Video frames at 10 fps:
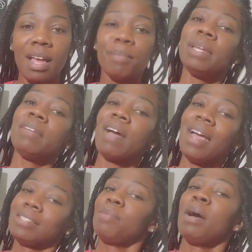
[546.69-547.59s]
But if I
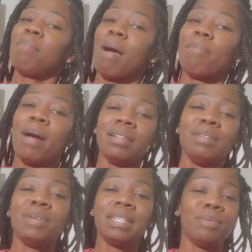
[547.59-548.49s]
had some help, I probably
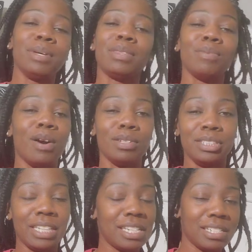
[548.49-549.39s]
wouldn't have went through all
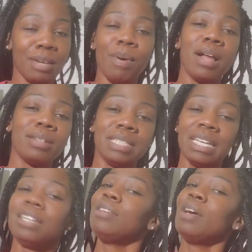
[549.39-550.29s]
those changes. They probably would
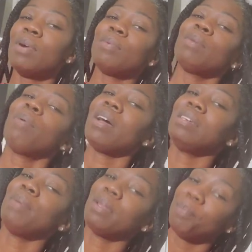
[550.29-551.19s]
say, you know what, we
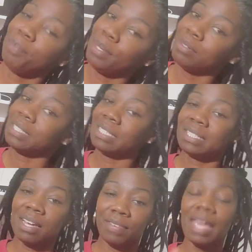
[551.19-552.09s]
probably better build this
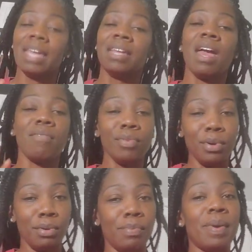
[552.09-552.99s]
stuff in that
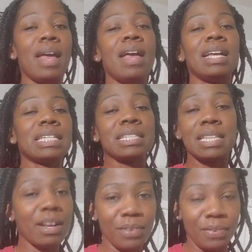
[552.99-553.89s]
room because it's
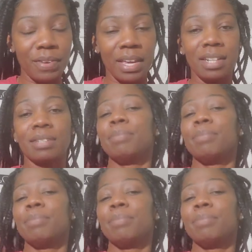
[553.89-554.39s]
not going to fit.